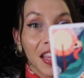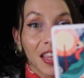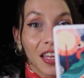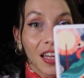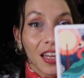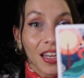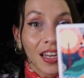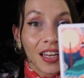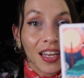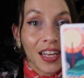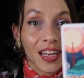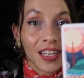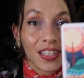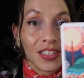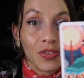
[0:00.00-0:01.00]
I think
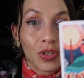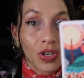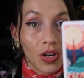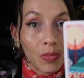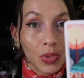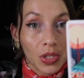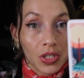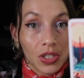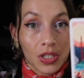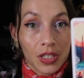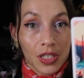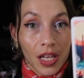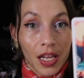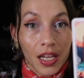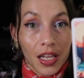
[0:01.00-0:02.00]
you could almost
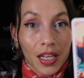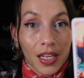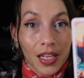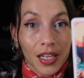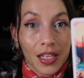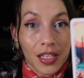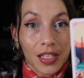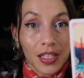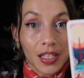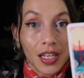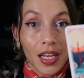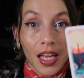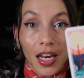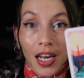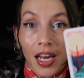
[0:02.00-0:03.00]
just like
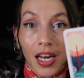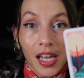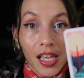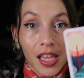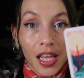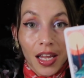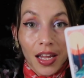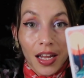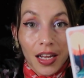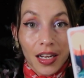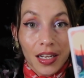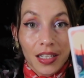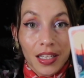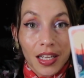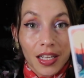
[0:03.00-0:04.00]
get
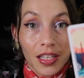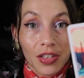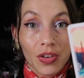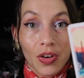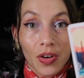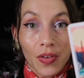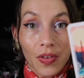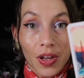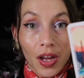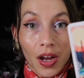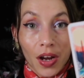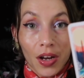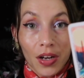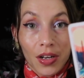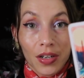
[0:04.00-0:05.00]
anything, like you don't even
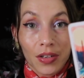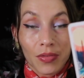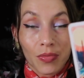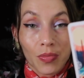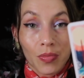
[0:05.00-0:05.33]
care